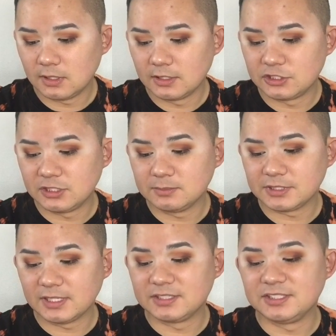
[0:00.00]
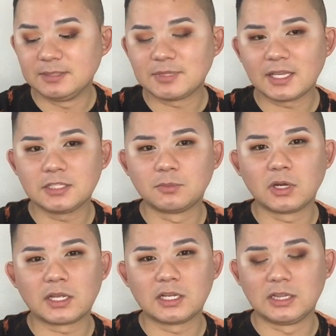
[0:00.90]
It seems like it's more
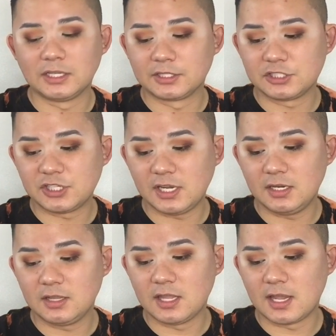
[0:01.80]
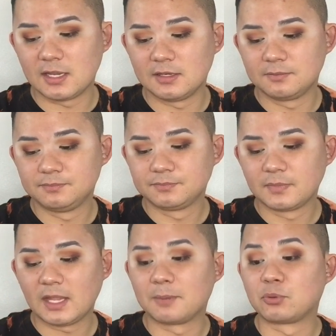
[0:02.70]
like a glitter shade than...
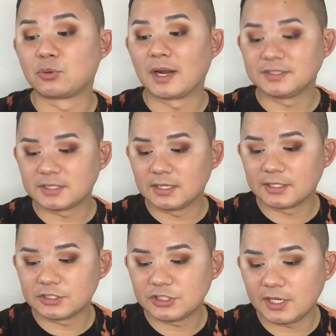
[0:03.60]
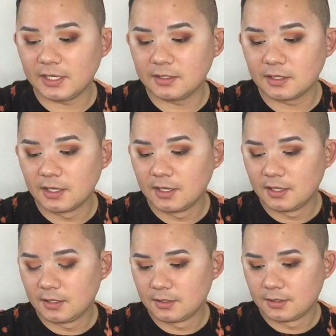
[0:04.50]
like a pressed glitter shade
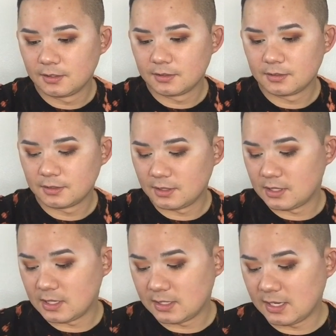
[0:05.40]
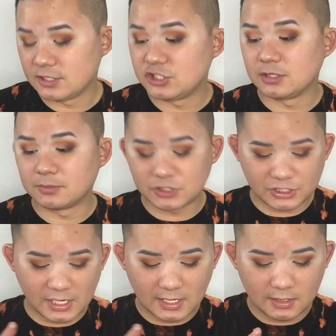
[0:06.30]
than a shimmer
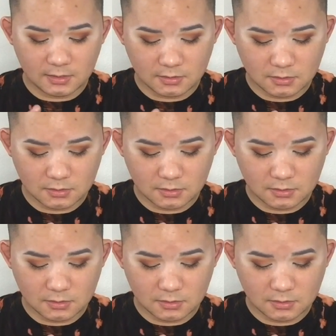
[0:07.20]
shade.